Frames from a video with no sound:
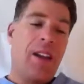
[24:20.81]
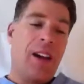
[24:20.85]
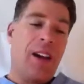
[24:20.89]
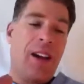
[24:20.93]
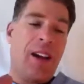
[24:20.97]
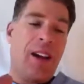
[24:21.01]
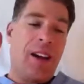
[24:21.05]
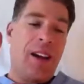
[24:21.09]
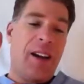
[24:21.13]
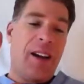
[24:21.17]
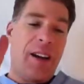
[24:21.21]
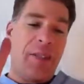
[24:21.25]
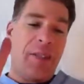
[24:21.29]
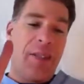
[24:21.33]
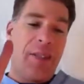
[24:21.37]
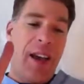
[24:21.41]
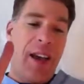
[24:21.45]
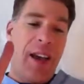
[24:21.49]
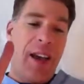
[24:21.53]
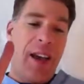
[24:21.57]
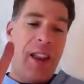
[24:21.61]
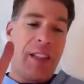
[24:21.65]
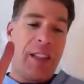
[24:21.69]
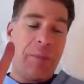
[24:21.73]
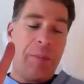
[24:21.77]
uh,
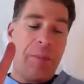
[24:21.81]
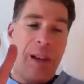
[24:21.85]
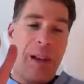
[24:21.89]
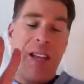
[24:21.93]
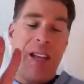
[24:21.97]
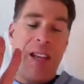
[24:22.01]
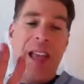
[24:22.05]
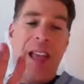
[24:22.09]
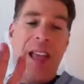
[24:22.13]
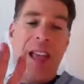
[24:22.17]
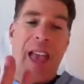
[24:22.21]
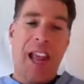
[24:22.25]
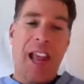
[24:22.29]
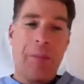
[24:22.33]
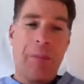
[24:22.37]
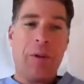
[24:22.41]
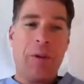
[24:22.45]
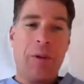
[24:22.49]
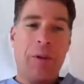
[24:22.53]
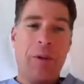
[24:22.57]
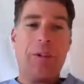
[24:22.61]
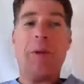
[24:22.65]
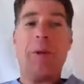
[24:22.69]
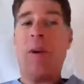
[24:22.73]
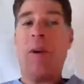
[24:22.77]
that has been in
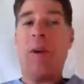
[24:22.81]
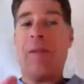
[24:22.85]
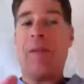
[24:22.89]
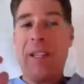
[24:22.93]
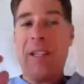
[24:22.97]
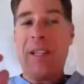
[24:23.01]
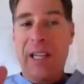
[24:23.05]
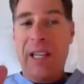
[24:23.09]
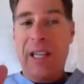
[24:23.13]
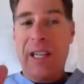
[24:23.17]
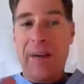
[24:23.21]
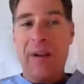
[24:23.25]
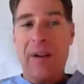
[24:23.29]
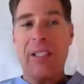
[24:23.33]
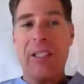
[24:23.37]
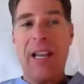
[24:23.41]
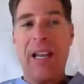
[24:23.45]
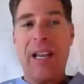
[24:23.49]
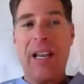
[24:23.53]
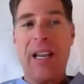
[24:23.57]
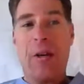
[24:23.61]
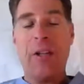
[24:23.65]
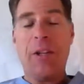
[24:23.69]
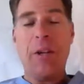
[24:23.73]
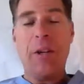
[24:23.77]
animals, and we have a little evidence
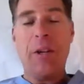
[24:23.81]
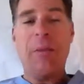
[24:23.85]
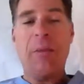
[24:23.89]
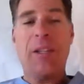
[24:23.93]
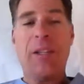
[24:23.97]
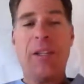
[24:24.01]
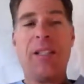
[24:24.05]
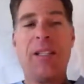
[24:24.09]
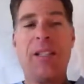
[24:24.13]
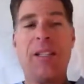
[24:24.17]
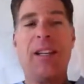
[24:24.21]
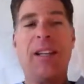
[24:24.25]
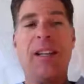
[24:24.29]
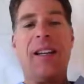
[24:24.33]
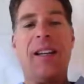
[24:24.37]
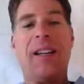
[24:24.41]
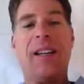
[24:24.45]
now in humans,